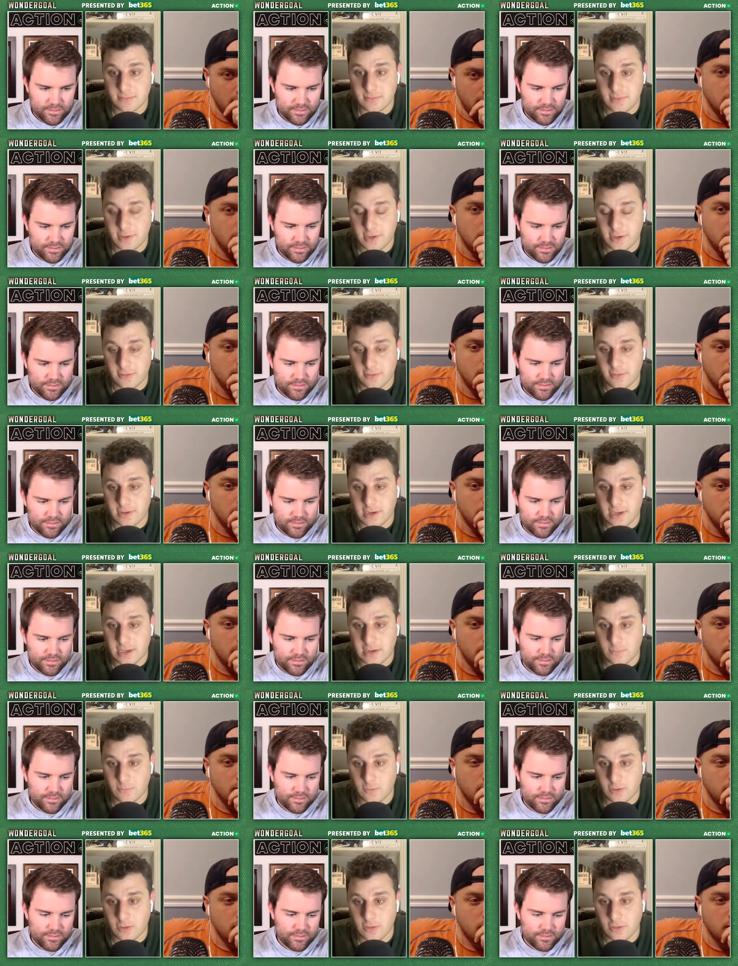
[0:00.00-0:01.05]
Speaker 1: you know, and,
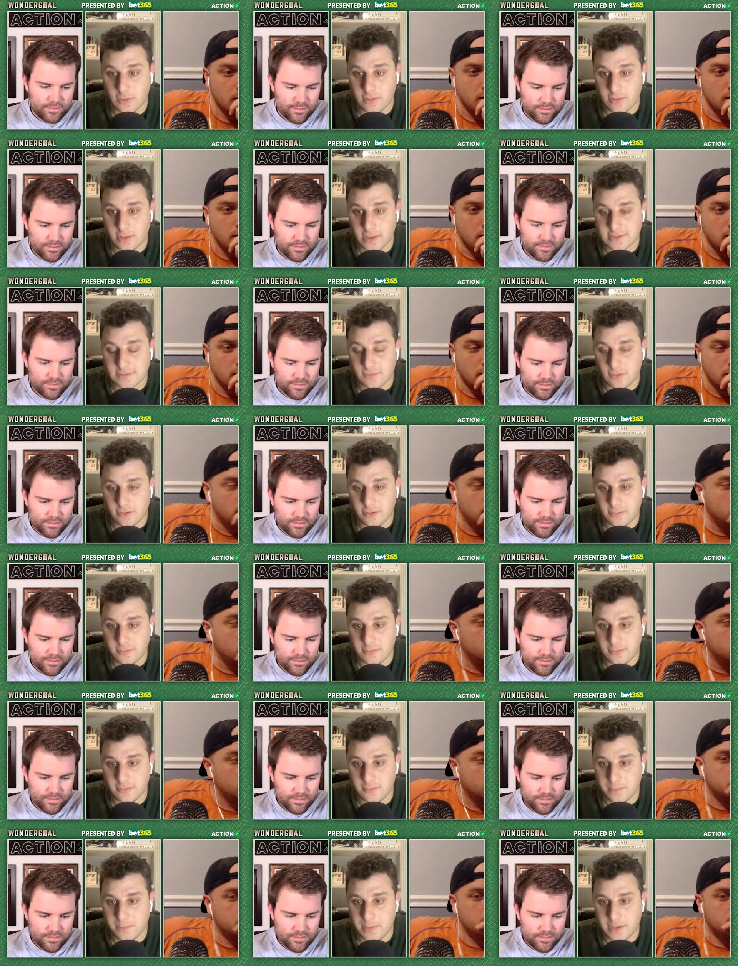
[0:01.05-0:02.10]
and we're less
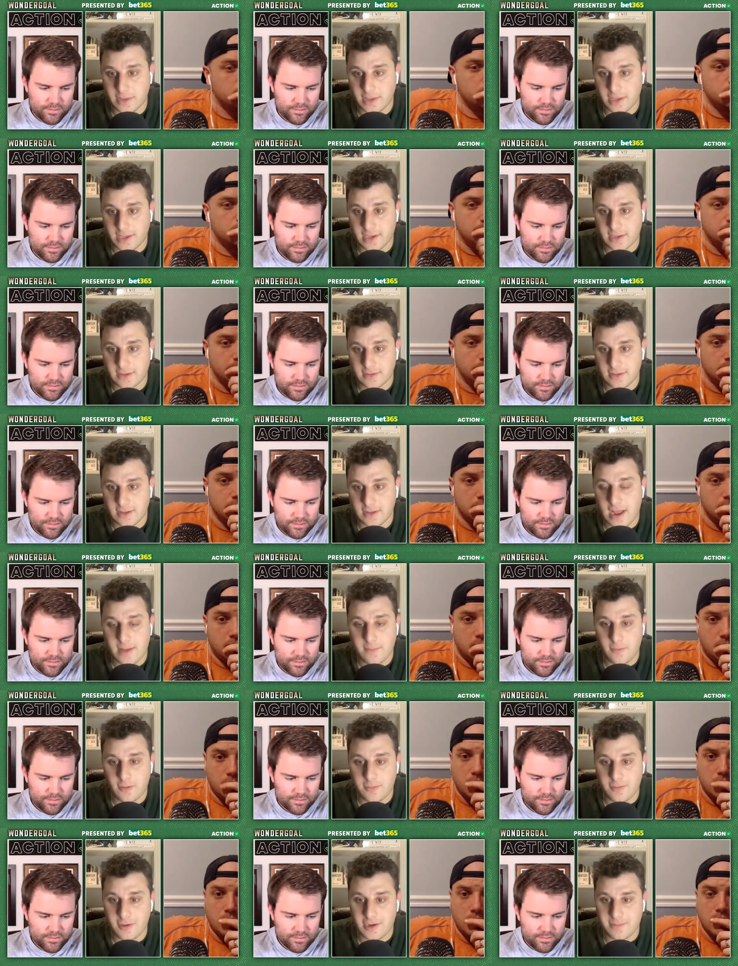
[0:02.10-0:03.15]
vulnerable, but like, I'm
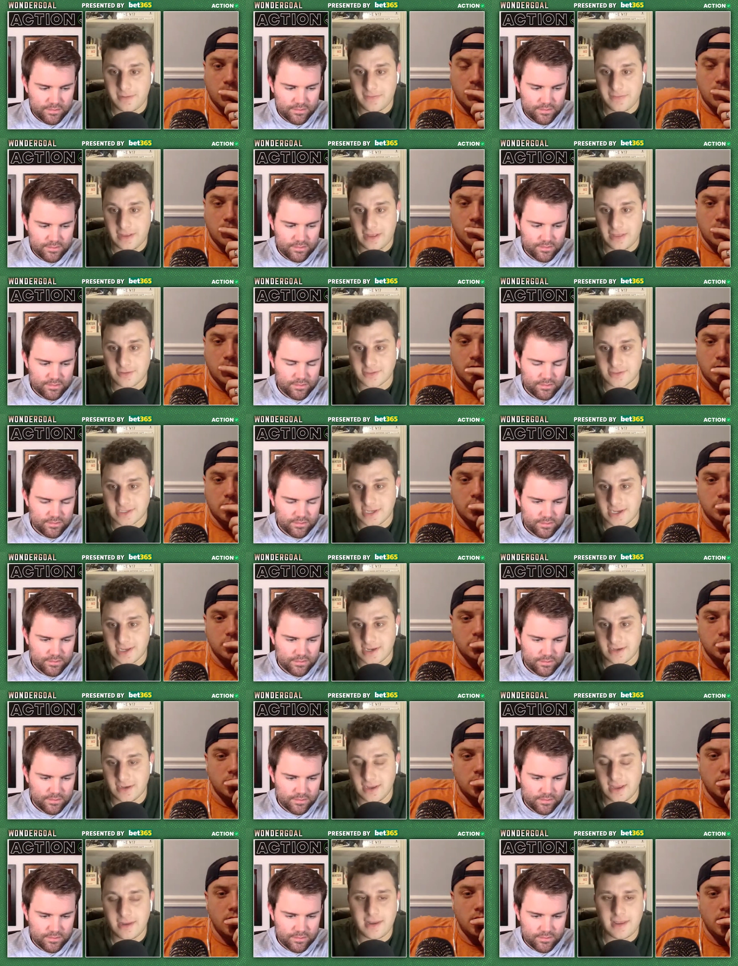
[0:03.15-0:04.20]
more worried about the other side.
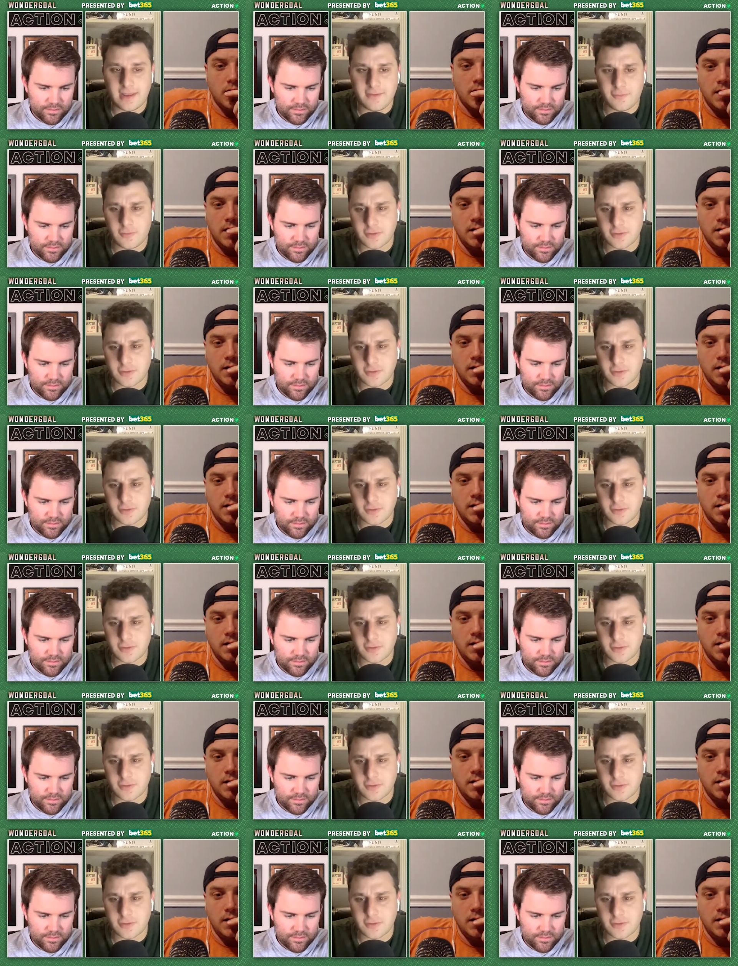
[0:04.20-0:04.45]
And uh, of